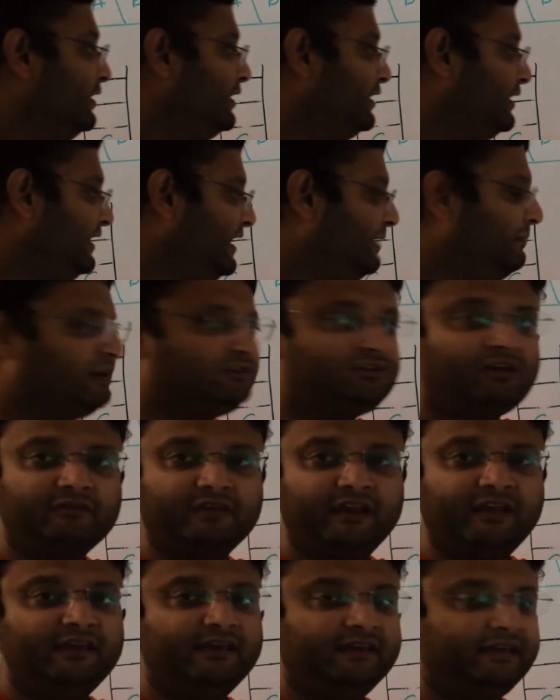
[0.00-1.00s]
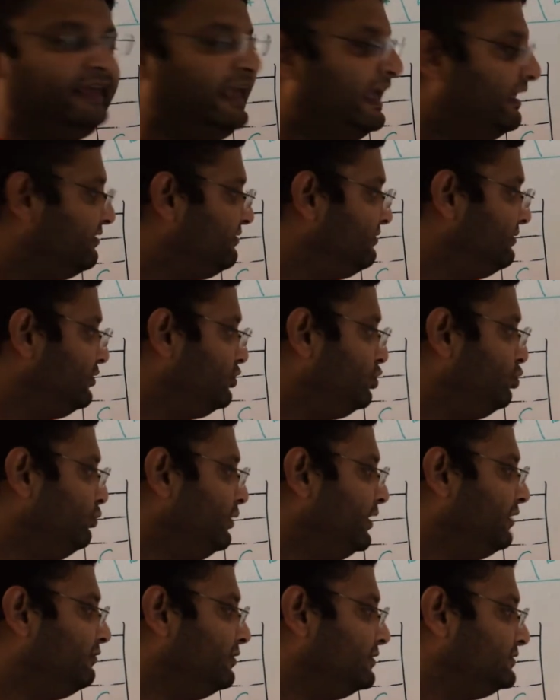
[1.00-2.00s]
Neighbors of D, yes, two
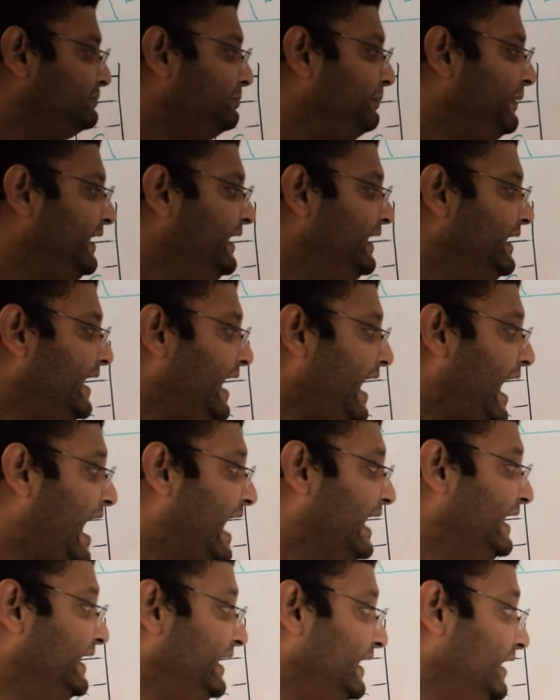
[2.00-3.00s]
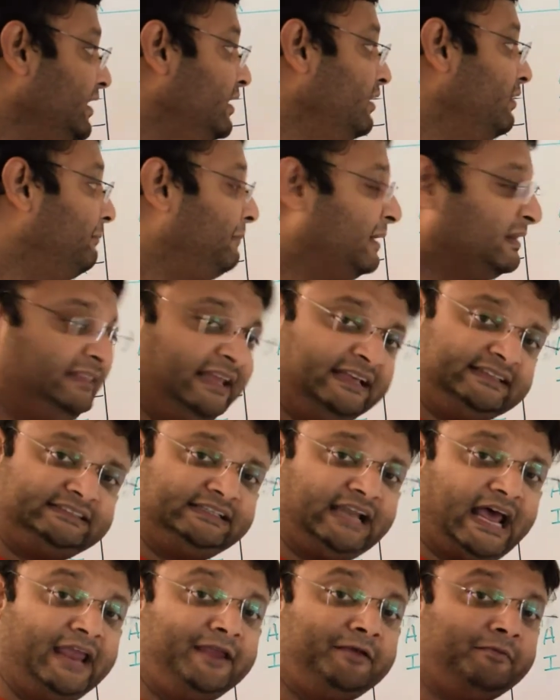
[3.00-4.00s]
neighbors, B and E. But this
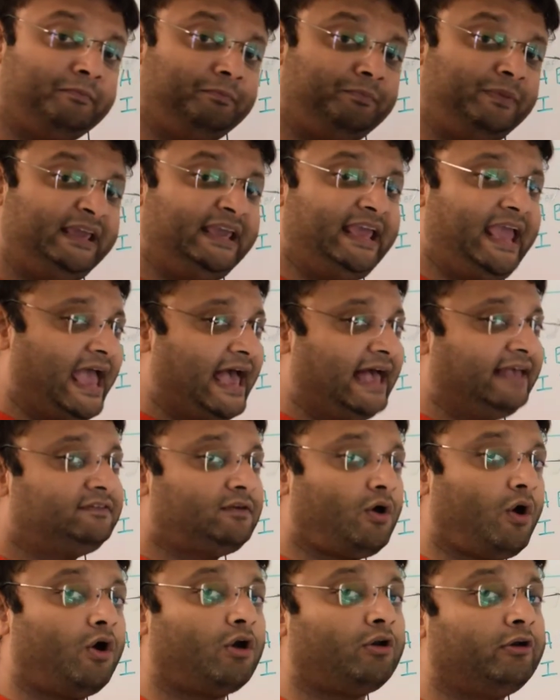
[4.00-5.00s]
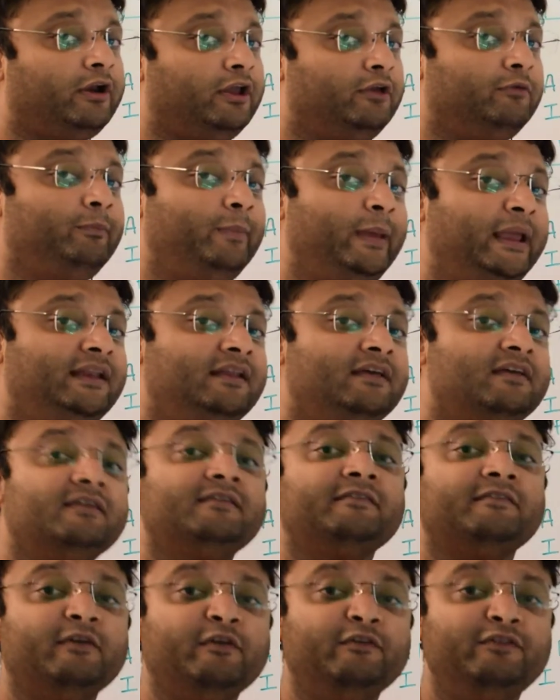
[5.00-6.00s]
time B has already been
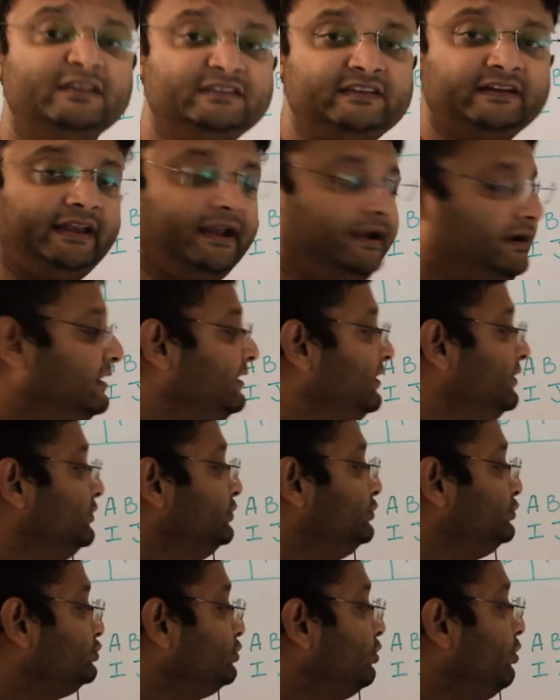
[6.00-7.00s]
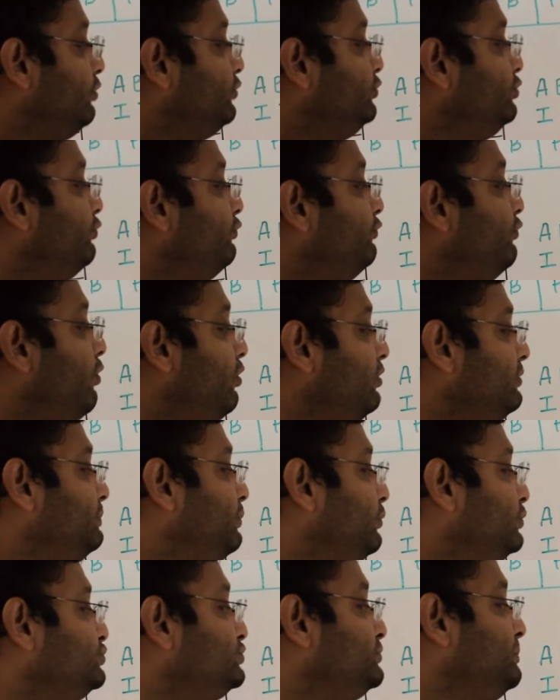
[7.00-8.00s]
visited, so you won't
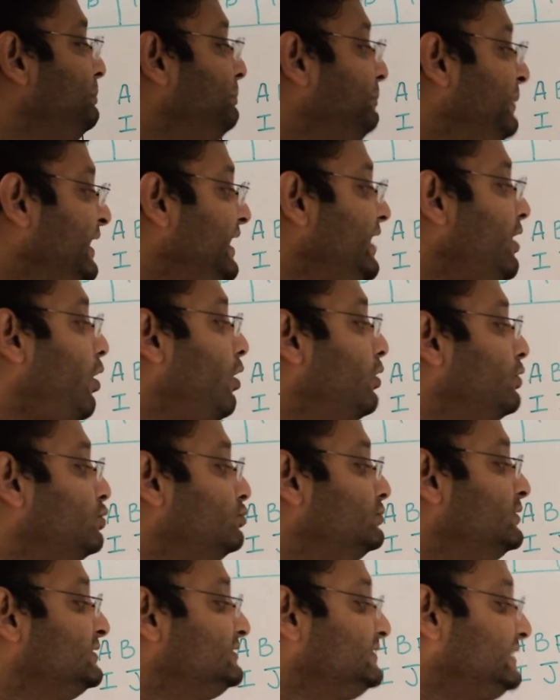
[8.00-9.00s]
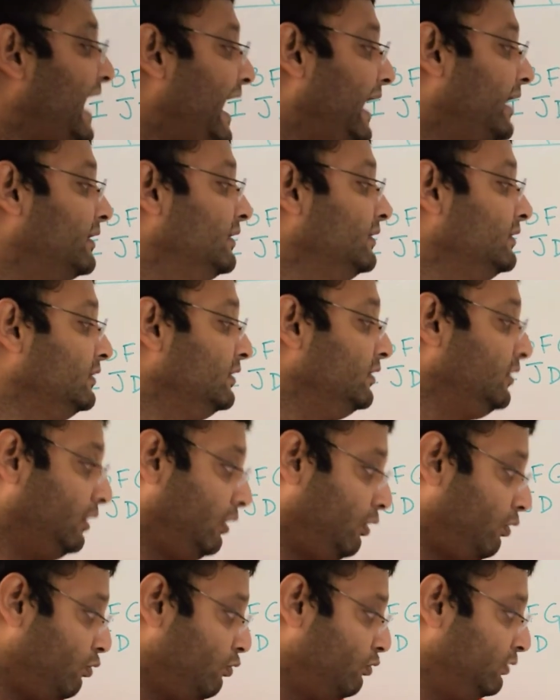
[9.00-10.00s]
push B onto the stack.
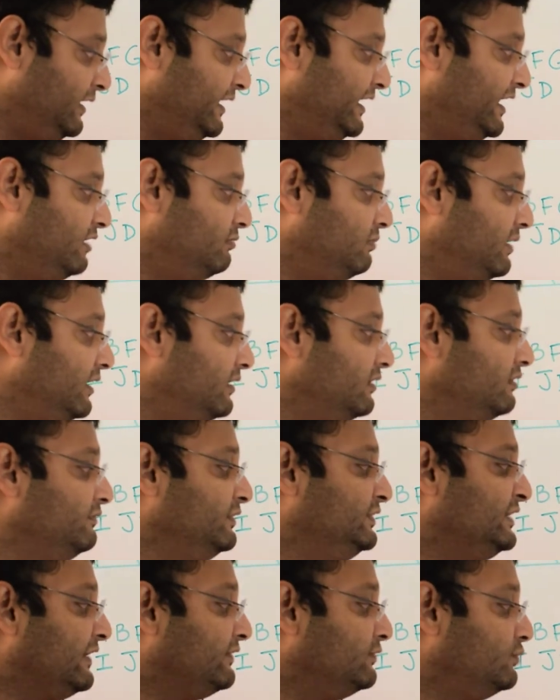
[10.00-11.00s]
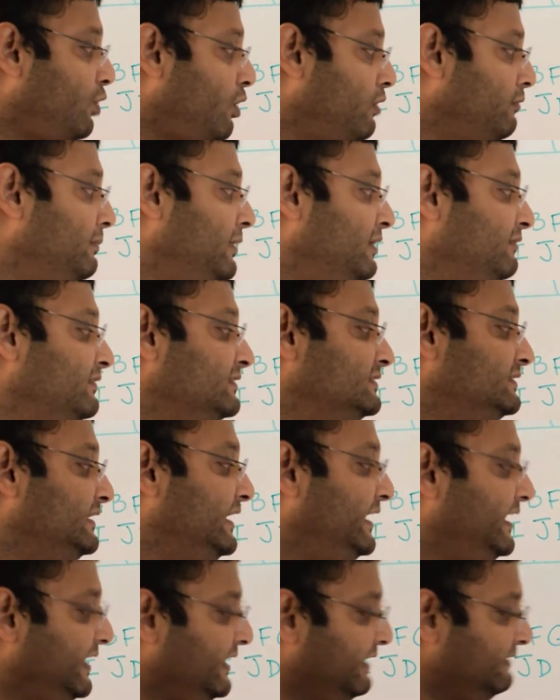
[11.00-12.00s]
Only neighbor which has not been
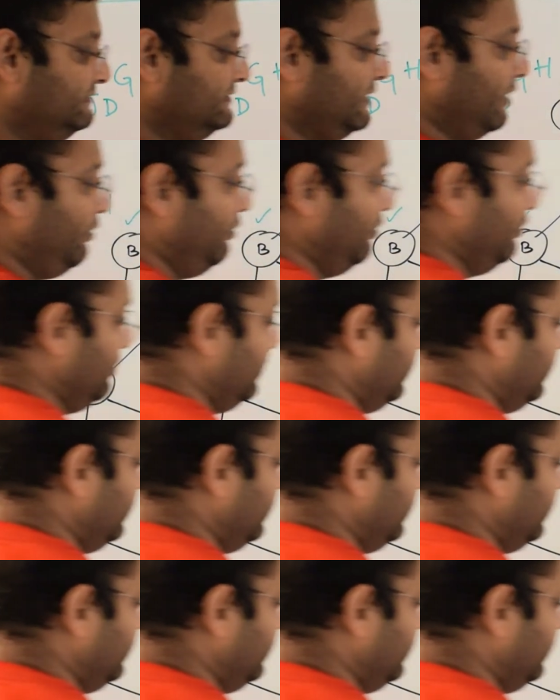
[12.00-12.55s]
visited is now